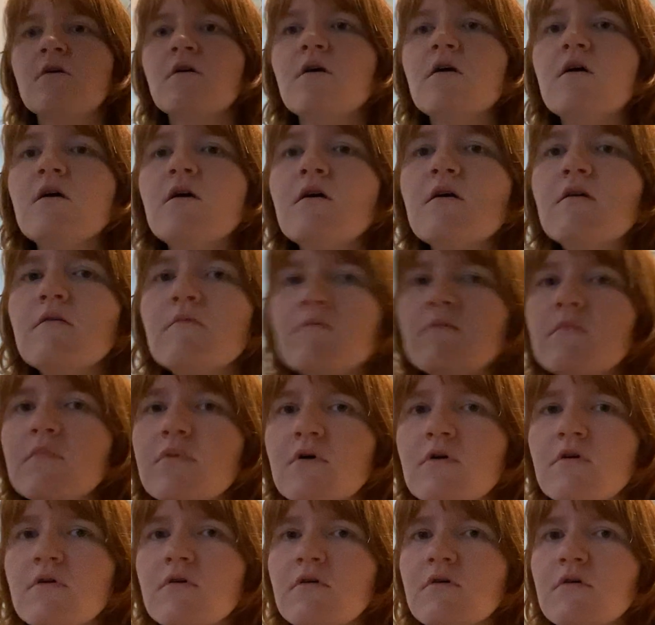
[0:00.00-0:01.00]

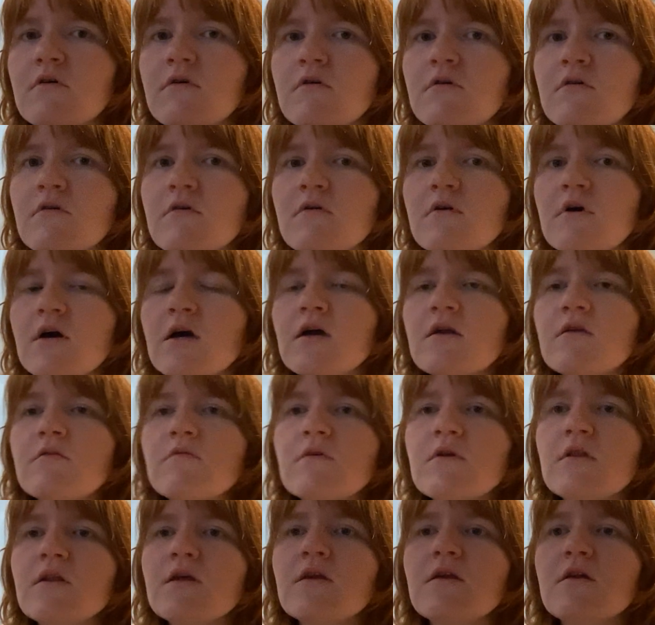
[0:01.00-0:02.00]
I don't
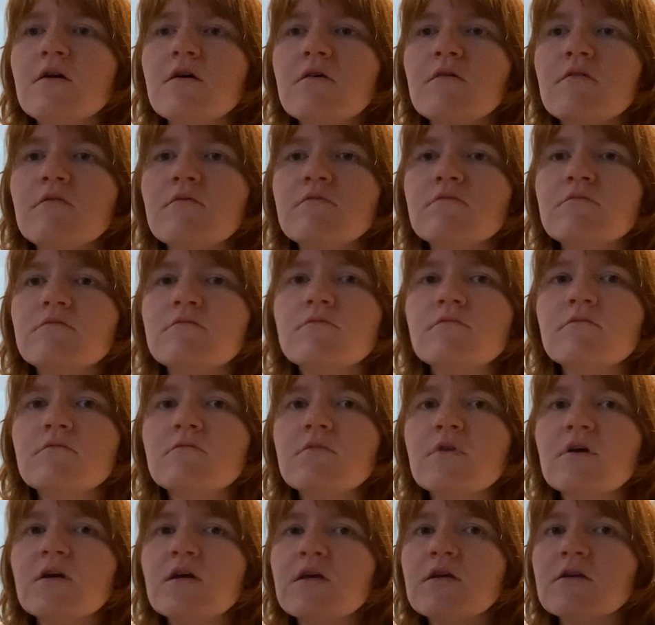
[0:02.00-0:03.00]
really know.
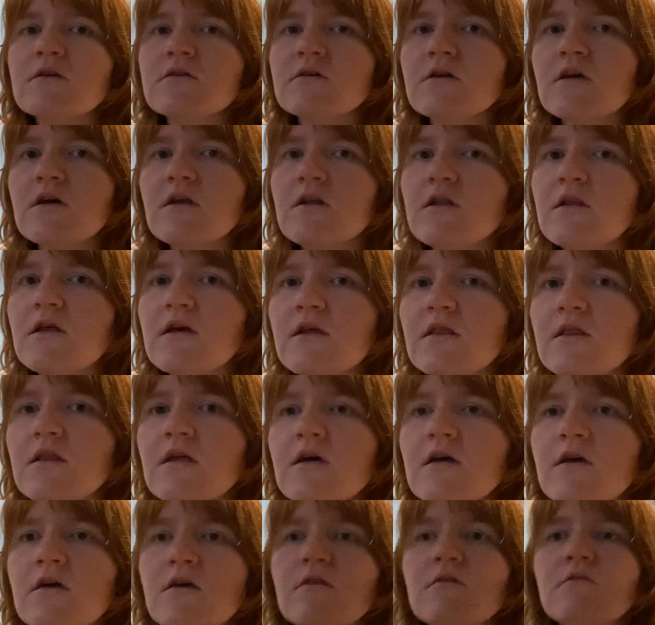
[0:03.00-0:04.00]
I guess kind of like
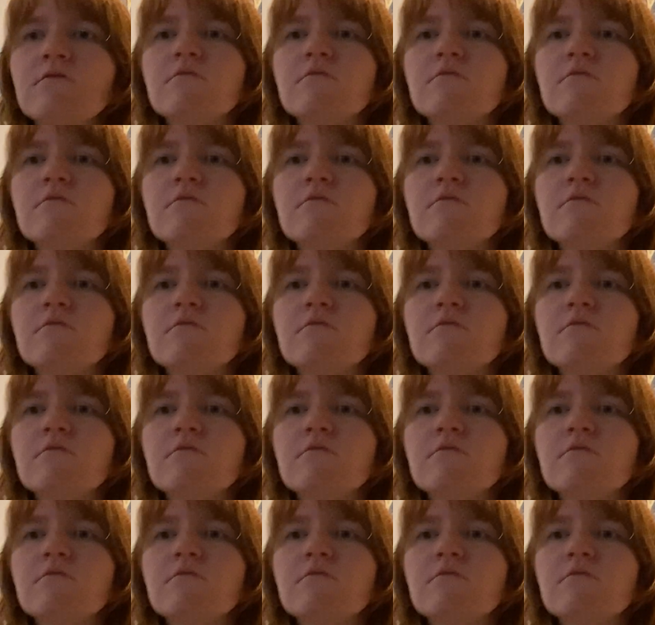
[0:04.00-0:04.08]
that.